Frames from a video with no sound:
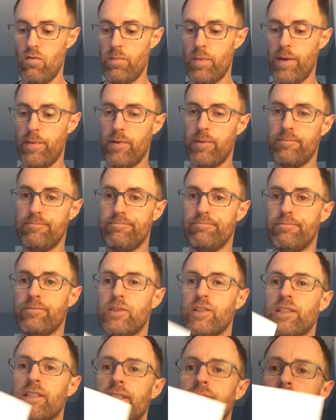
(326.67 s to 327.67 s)
paper,
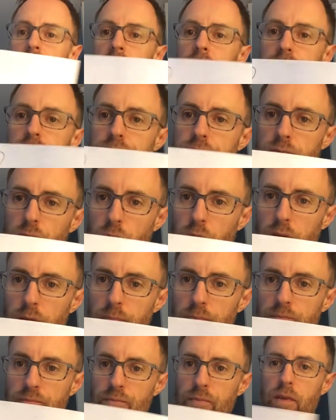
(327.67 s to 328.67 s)
just like that. Okay.
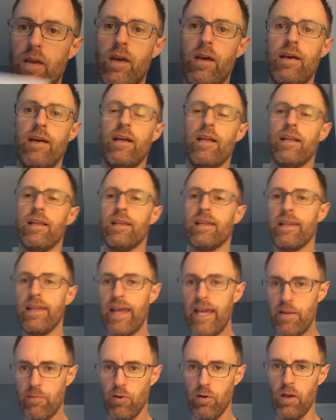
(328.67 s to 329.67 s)

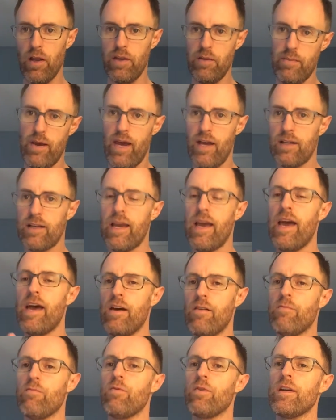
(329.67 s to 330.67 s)
Label on the back
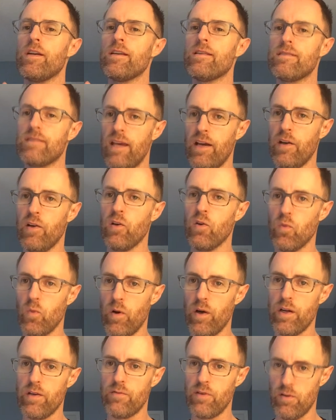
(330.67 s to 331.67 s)
every single
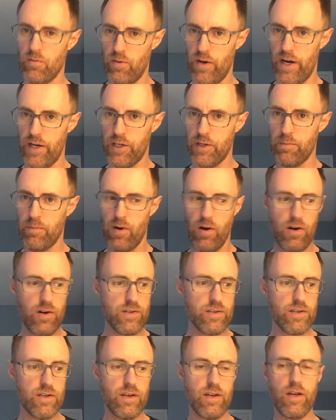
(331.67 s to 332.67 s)
one of your fraction
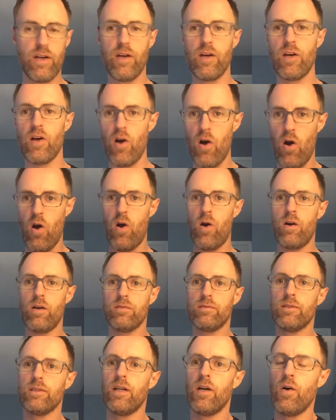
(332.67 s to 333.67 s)
bars, R,
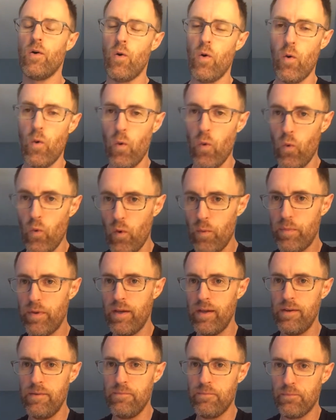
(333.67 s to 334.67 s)
or
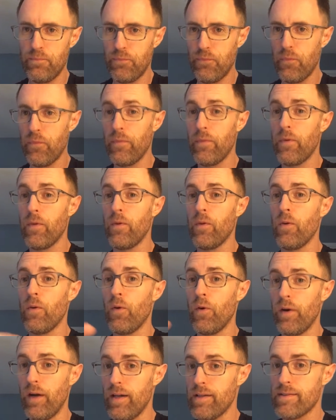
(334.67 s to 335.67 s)
P,
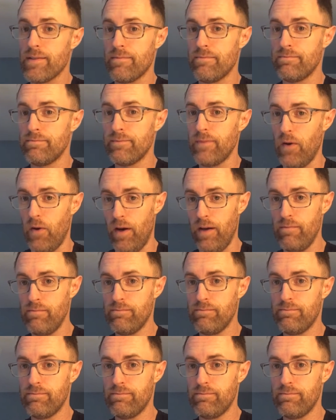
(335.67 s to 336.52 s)
or S. All right.